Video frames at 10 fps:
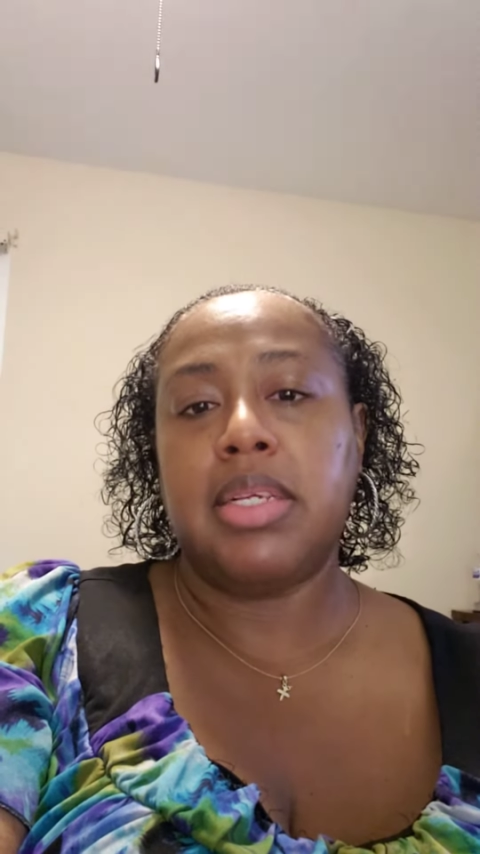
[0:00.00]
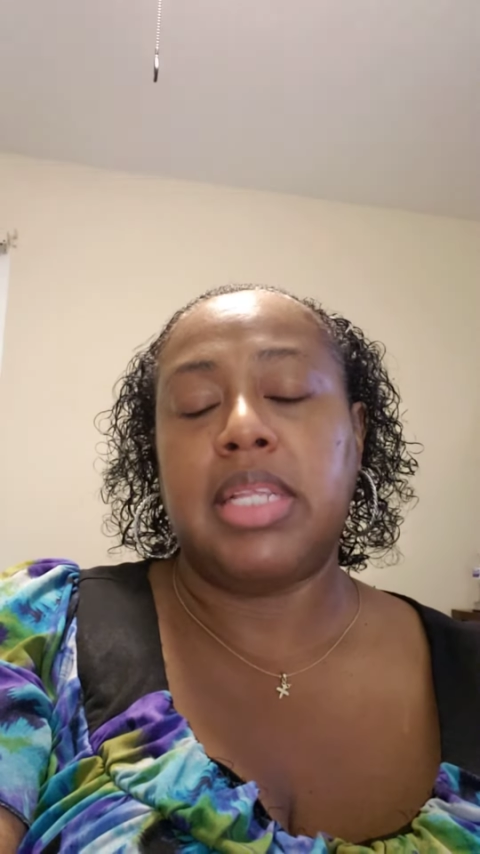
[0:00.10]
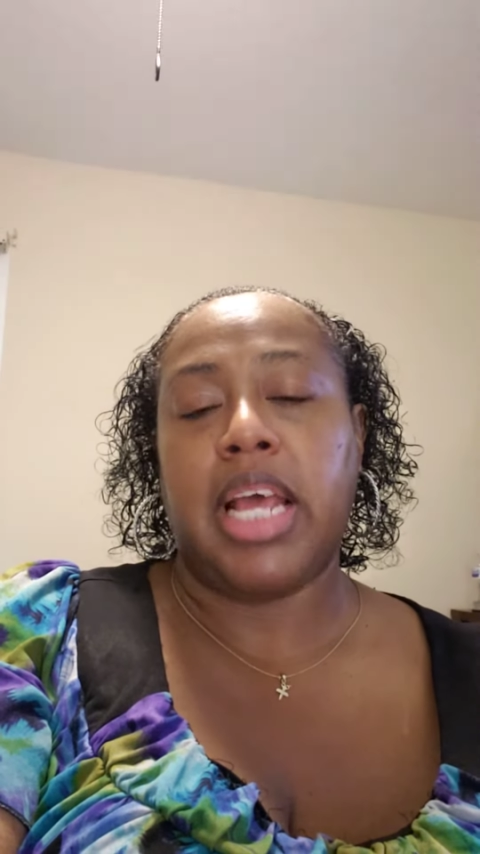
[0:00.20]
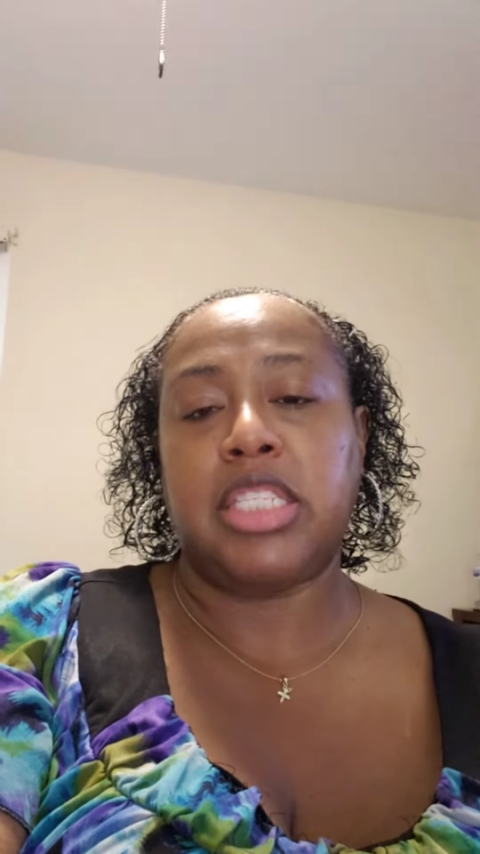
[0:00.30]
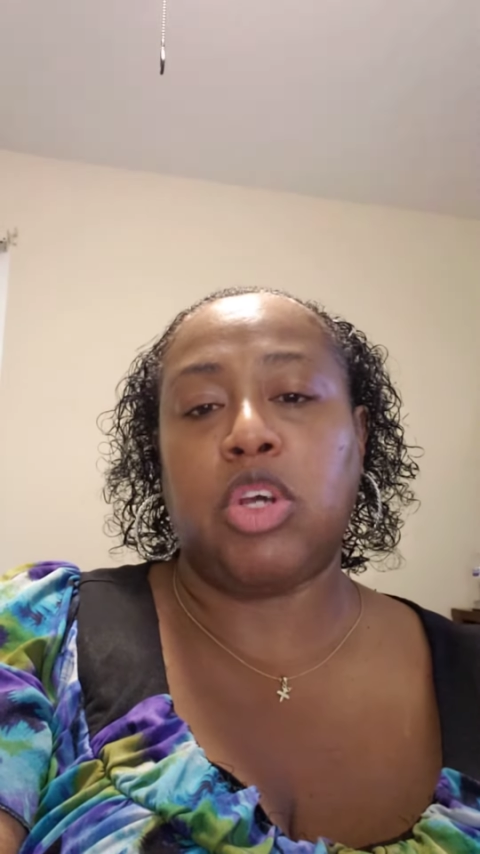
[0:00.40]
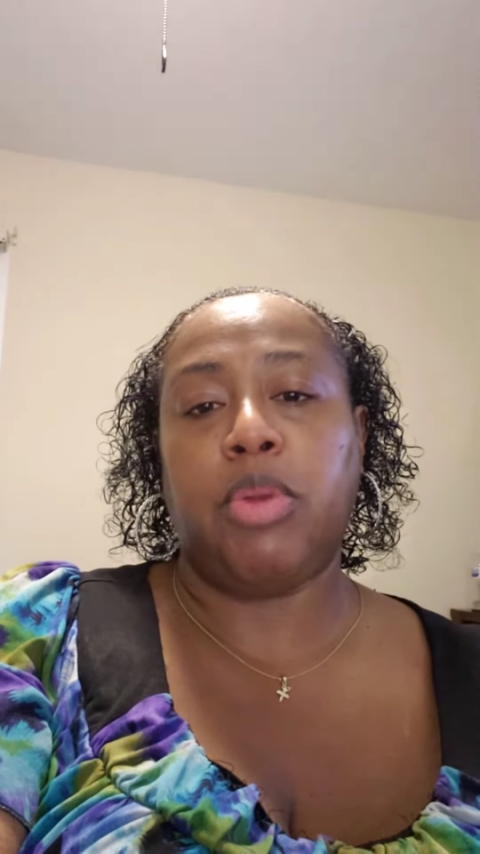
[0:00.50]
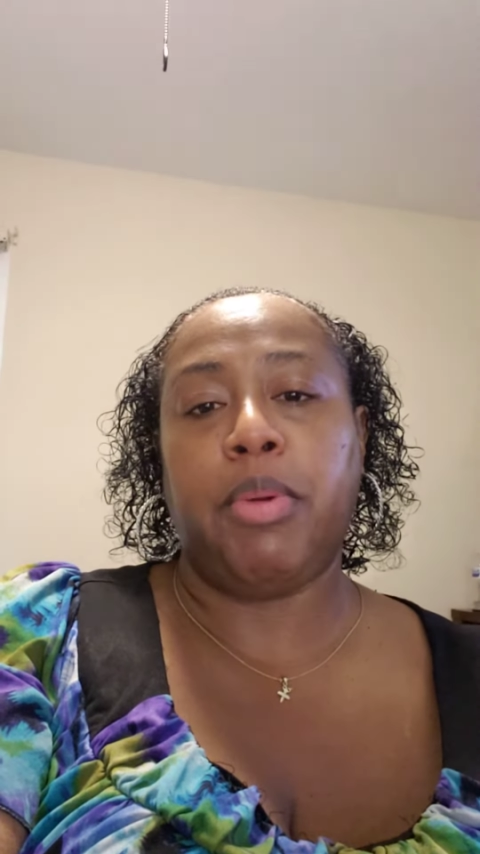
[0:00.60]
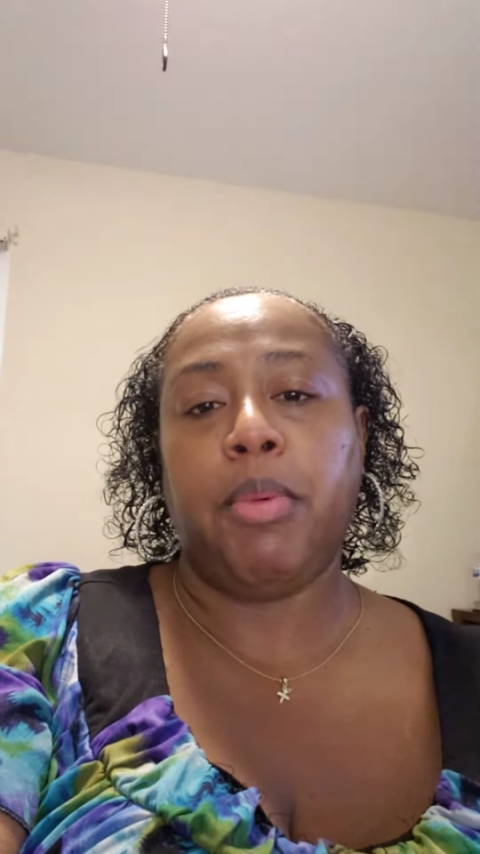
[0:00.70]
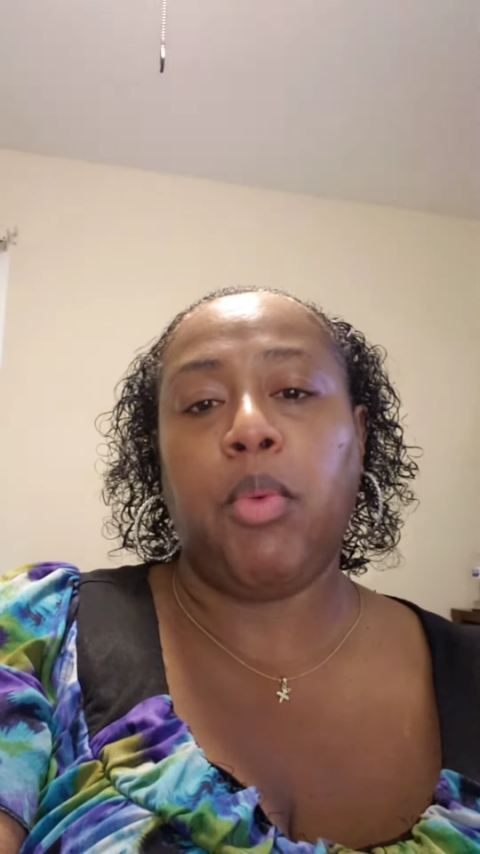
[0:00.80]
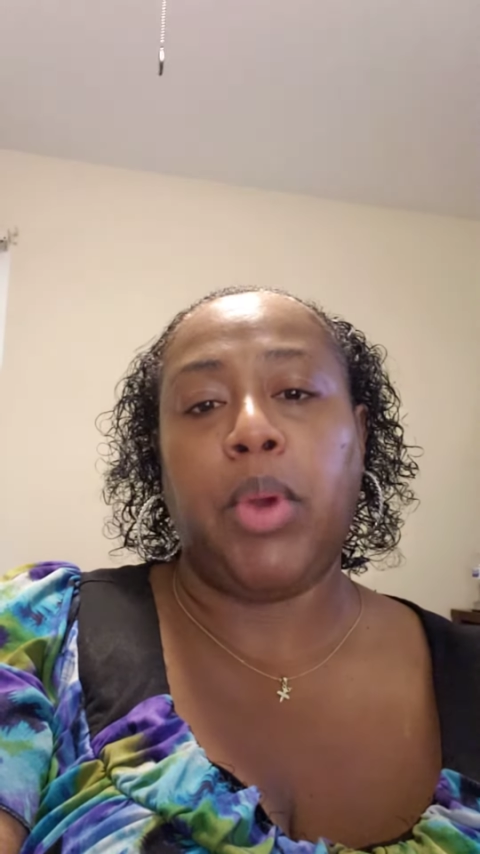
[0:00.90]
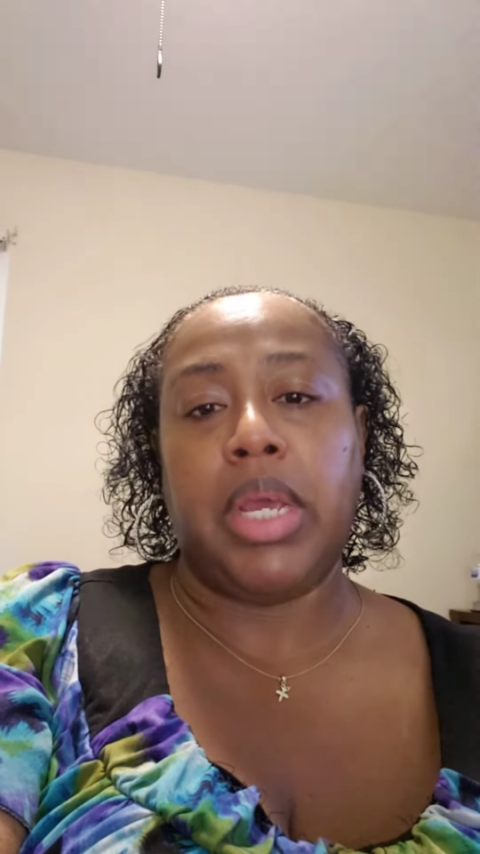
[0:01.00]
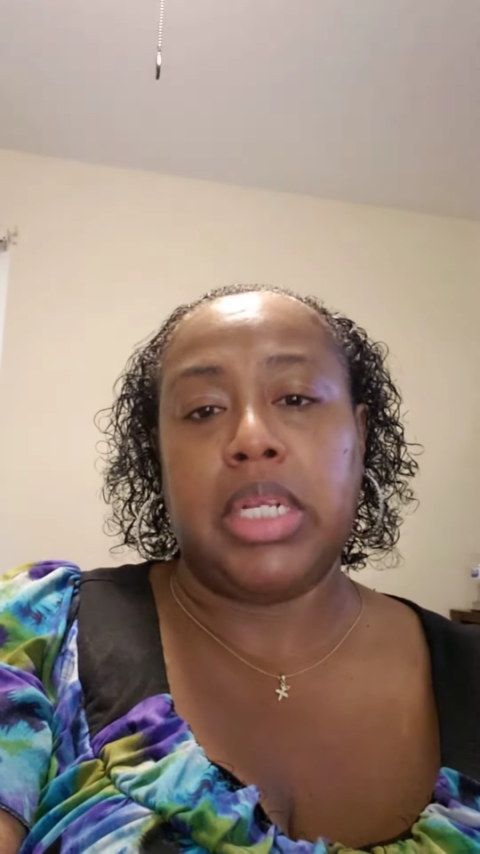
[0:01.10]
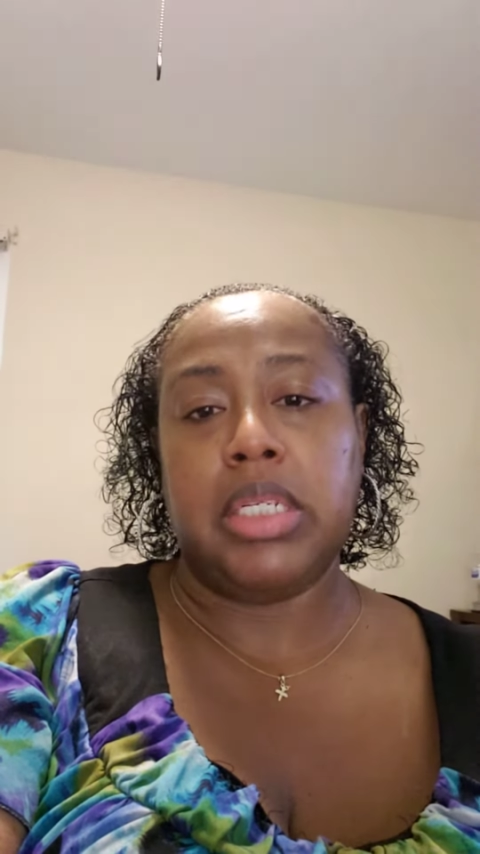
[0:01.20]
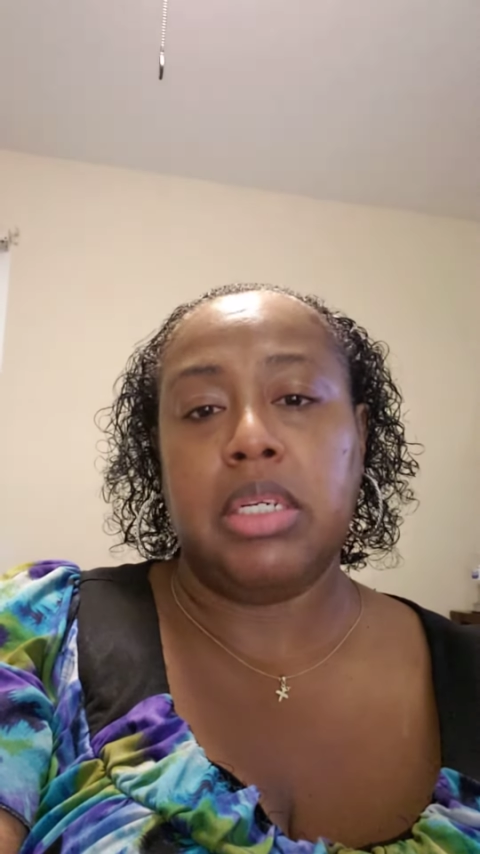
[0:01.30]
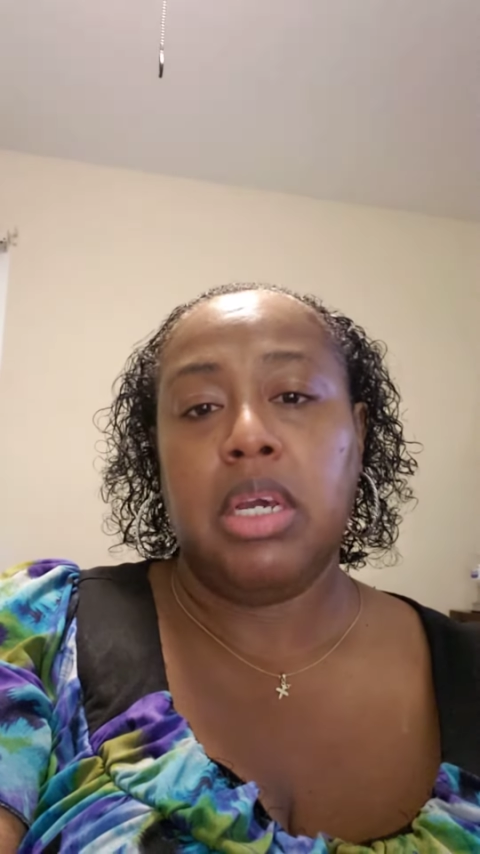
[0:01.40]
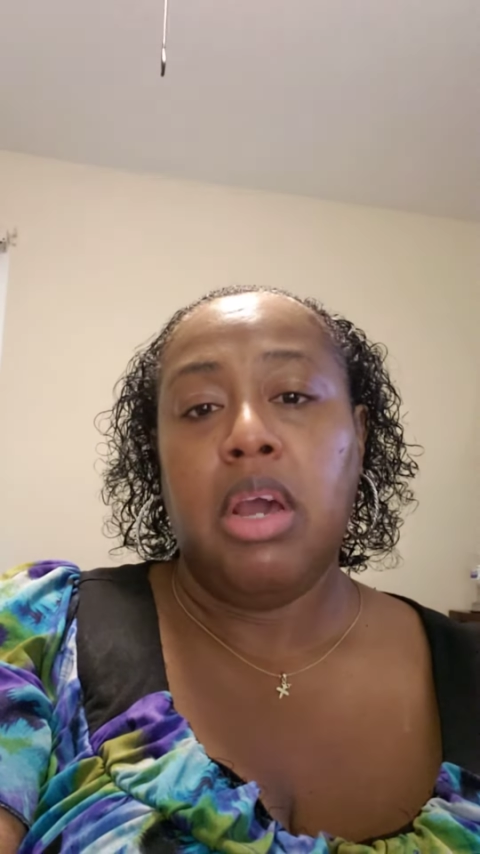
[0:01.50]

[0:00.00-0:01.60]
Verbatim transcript: That's going to be my win